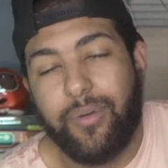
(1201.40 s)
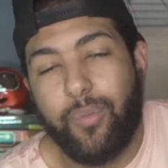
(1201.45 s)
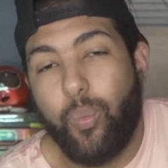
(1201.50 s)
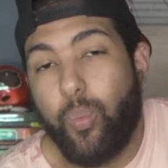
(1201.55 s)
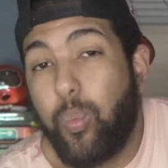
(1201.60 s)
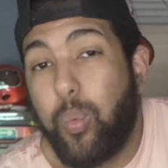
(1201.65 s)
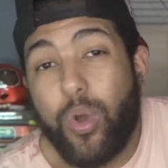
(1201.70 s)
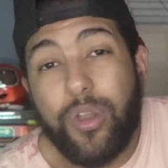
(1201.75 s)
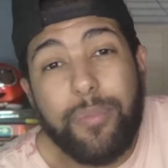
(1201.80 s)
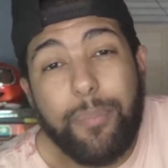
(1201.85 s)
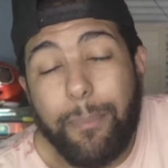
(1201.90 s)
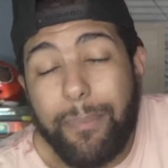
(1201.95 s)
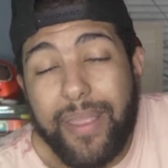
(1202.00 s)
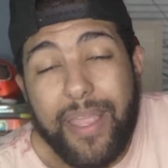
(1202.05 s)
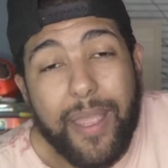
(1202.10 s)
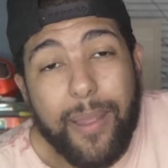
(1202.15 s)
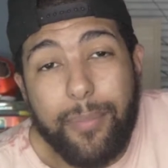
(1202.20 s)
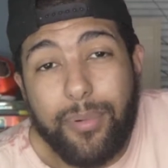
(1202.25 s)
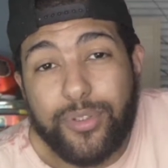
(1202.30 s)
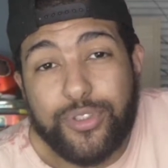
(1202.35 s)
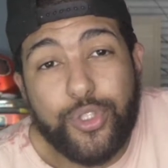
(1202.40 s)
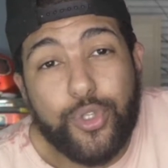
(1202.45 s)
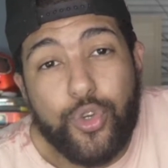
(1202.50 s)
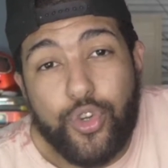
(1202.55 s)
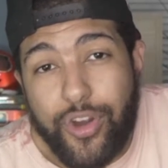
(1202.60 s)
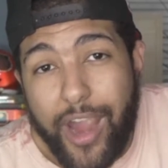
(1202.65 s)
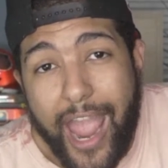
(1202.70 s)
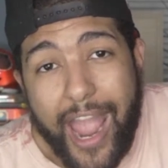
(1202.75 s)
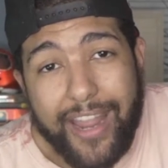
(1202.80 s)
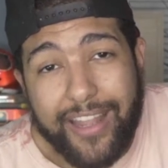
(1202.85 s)
wouldn't be able to
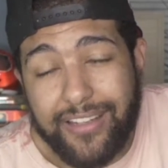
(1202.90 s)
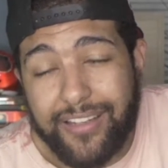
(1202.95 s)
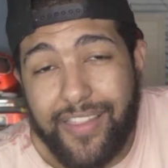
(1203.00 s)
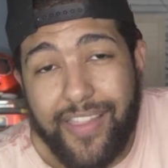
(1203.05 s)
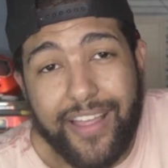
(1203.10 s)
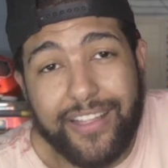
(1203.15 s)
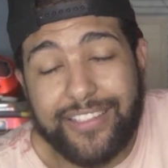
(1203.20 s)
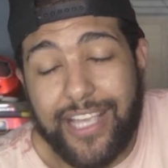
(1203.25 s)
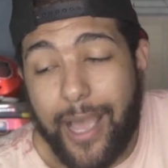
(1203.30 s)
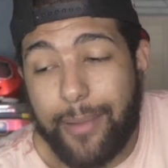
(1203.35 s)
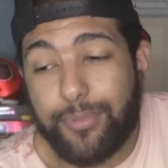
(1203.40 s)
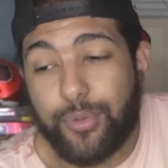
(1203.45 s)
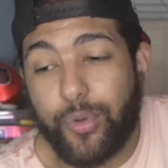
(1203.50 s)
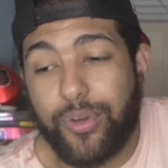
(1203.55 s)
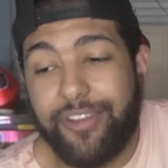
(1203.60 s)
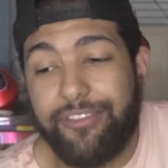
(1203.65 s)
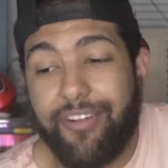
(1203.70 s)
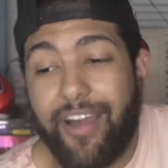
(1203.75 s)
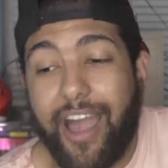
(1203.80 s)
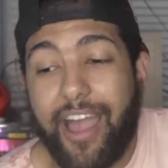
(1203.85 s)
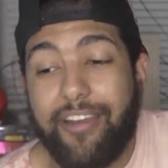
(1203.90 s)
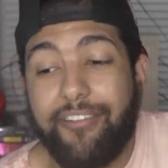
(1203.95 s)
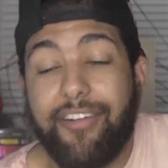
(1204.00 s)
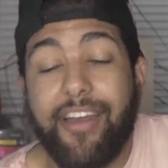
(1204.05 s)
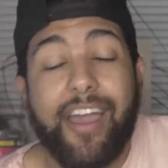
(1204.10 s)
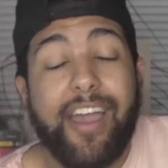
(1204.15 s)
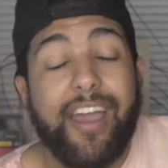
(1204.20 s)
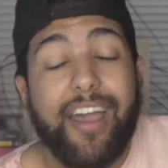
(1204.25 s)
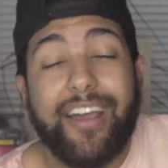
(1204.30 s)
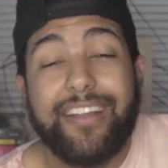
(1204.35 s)
crack into that top 25
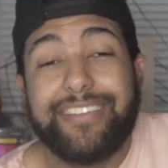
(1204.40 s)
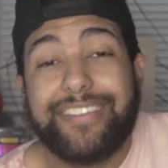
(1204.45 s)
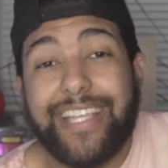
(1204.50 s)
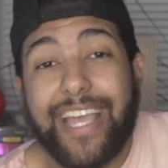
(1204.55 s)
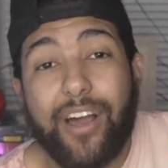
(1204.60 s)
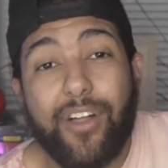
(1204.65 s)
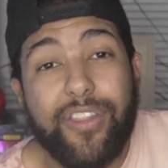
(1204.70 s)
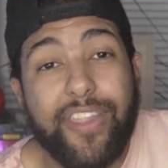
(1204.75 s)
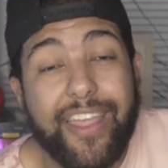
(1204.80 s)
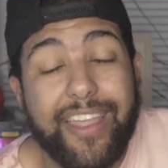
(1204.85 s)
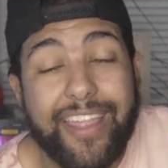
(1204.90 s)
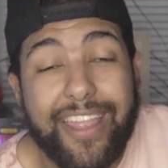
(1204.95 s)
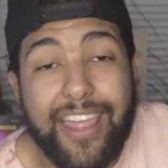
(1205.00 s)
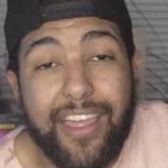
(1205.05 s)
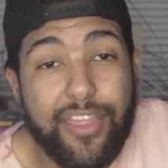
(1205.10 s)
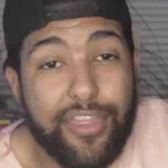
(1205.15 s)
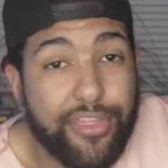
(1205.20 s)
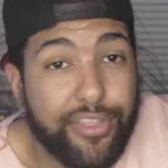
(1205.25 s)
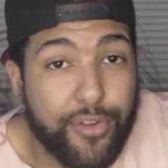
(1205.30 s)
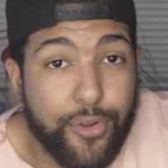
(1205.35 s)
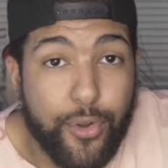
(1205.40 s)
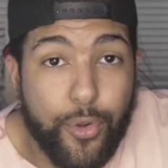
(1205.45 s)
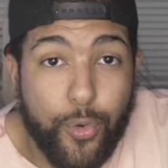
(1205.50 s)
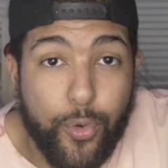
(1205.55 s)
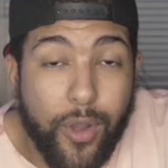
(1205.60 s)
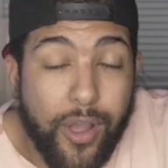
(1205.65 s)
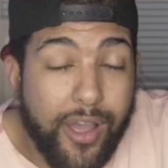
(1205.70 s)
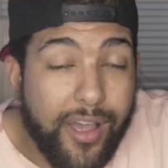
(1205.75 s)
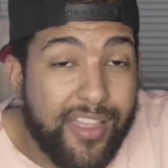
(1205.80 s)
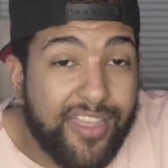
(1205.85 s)
until they get
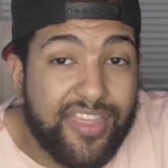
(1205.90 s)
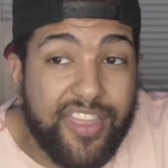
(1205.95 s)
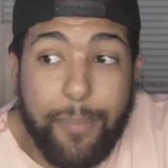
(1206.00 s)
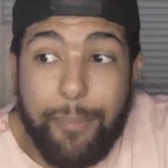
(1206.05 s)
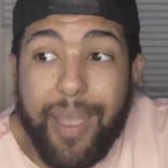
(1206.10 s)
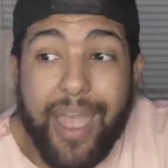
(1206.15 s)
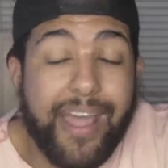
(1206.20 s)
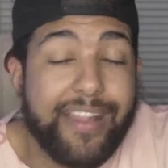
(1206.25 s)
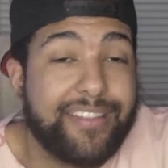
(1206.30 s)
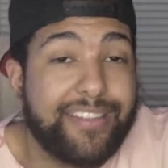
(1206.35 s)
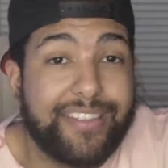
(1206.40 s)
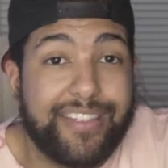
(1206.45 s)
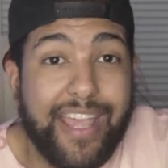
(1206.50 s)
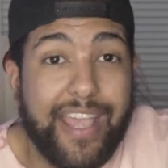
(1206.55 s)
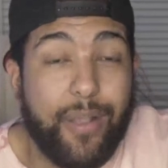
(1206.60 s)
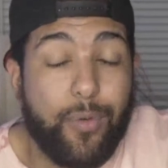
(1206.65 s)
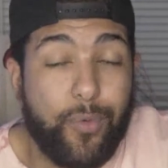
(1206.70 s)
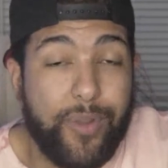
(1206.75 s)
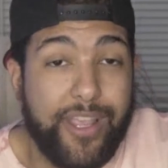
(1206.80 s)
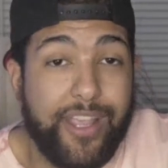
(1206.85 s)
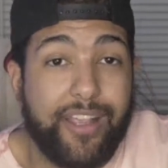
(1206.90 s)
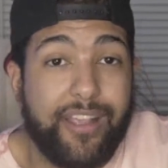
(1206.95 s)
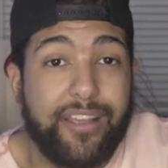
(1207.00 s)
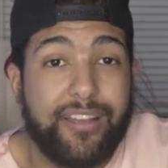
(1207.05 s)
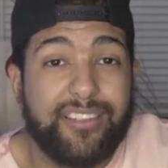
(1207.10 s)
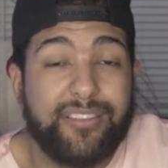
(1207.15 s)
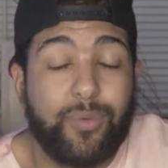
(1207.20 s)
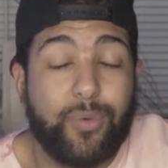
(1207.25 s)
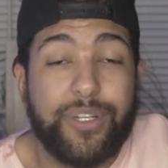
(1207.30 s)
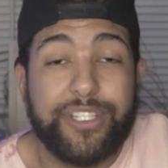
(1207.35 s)
through the Penn State
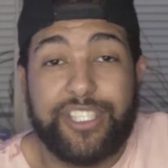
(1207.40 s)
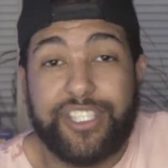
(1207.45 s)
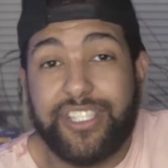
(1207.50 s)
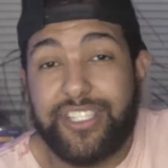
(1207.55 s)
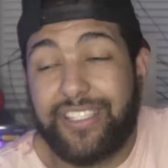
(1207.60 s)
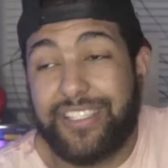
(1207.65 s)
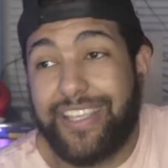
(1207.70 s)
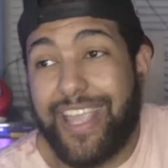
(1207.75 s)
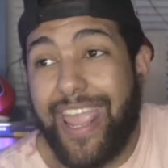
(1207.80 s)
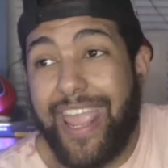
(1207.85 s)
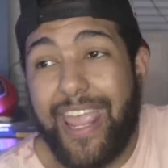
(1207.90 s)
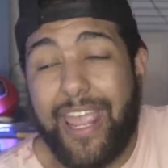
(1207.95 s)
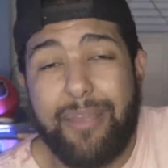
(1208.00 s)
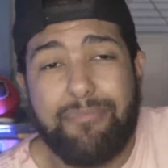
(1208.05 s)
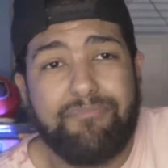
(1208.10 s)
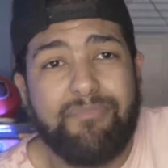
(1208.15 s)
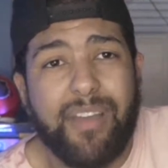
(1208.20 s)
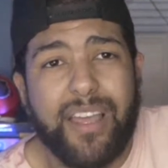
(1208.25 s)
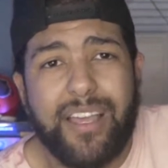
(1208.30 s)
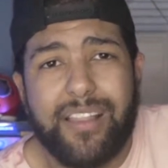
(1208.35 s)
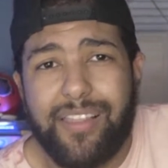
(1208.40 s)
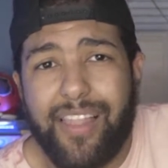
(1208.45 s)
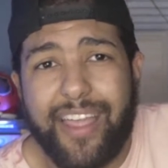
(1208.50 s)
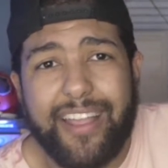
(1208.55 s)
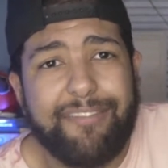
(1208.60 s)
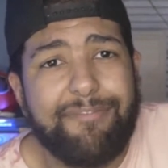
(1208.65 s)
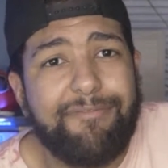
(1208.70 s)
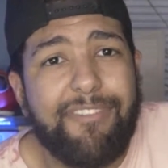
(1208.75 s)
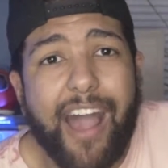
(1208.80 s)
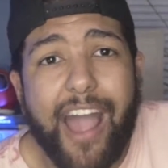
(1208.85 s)
week, which is game
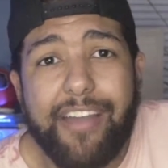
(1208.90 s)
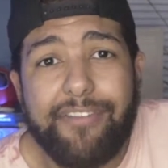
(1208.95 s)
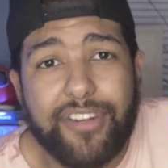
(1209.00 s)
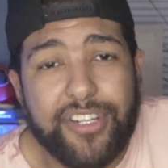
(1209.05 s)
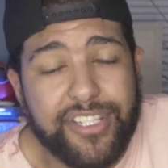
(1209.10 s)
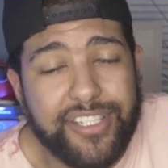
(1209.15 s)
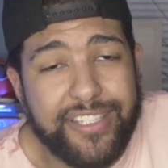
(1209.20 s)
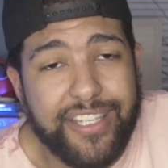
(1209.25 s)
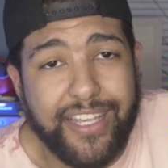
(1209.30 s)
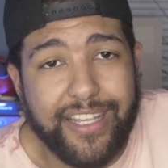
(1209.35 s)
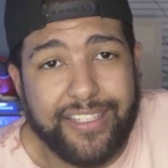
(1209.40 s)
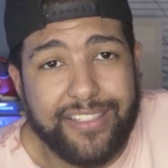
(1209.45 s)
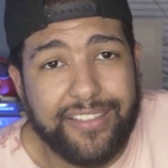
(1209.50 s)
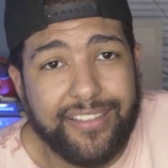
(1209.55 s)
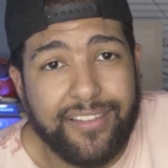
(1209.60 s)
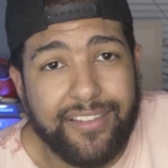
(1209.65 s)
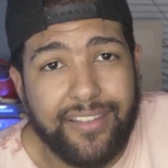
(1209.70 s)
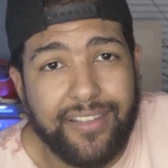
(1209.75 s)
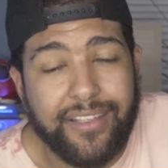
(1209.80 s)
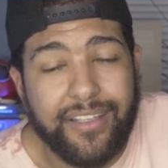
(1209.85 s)
like 5 or 6,